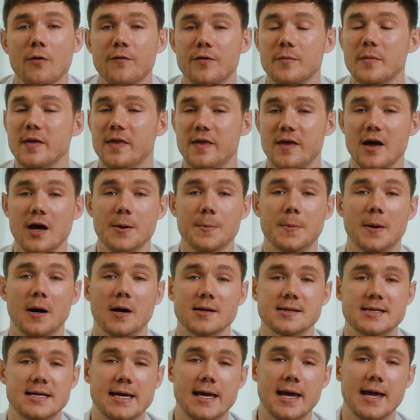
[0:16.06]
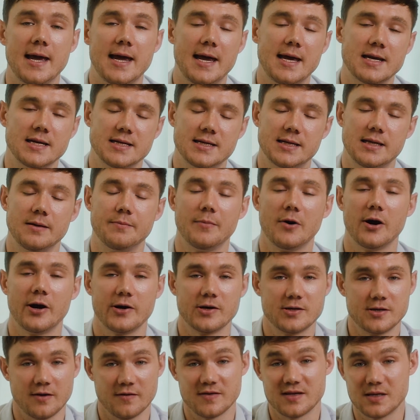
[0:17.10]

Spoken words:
from a third party into the Microsoft